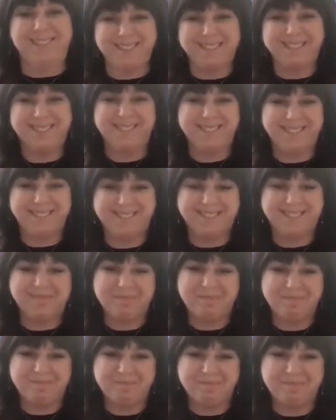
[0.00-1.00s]

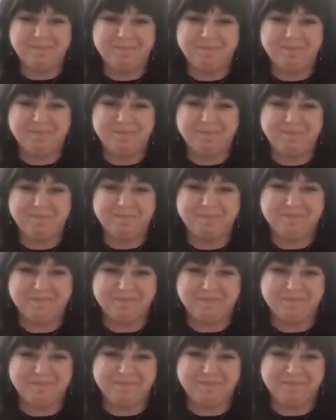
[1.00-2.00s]

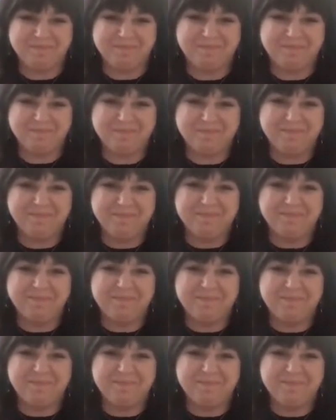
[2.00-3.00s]

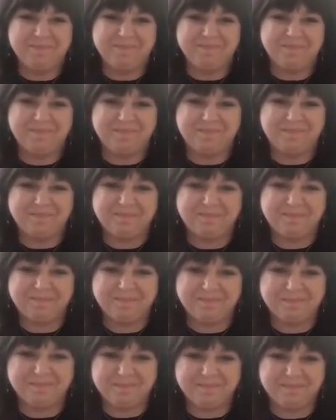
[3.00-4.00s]

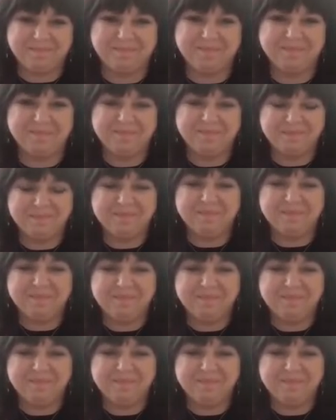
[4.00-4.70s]
[no speech]